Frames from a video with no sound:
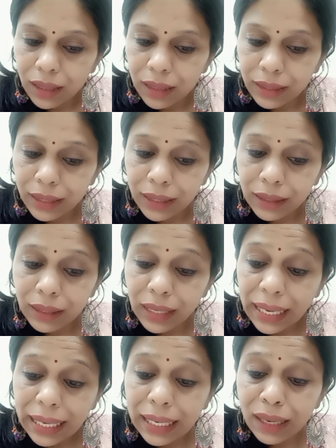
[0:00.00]
Then
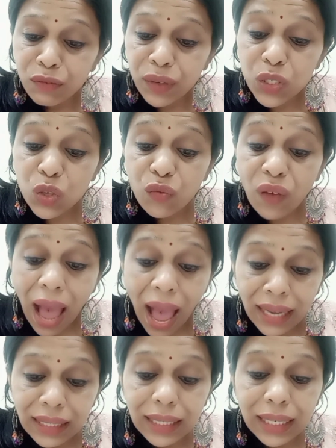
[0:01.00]
ill effects of
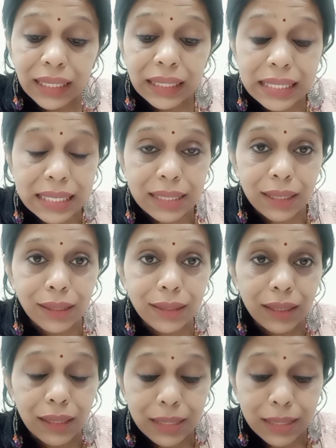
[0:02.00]
anger and insult:
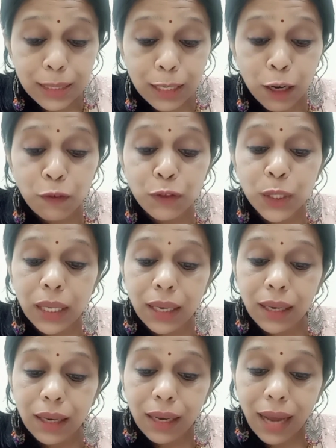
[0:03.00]
reserved
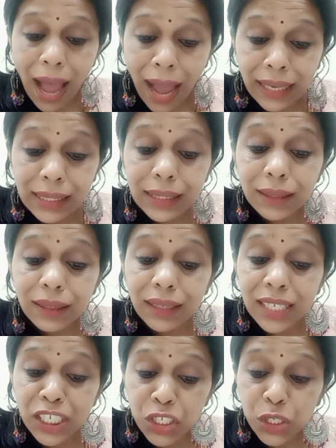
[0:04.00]
anger,
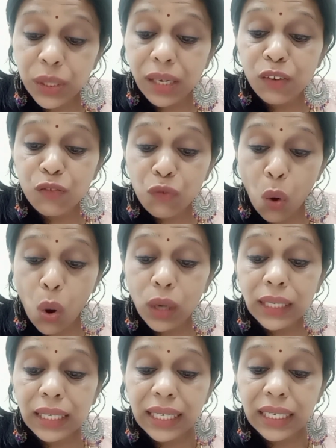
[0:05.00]
injury, fall,
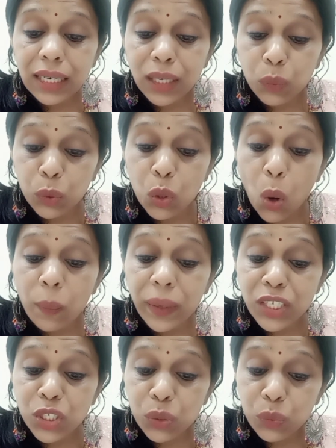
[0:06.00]
clean cut wound,
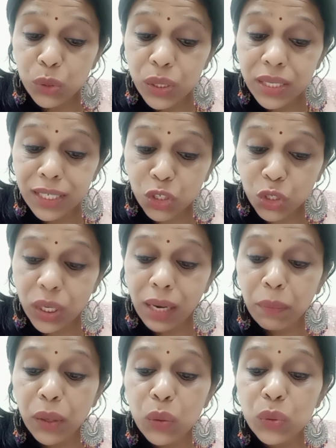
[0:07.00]
operation wound, sexual
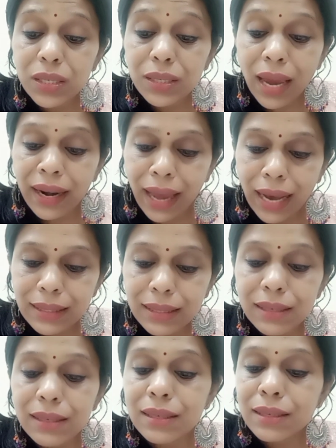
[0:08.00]
abuse and access,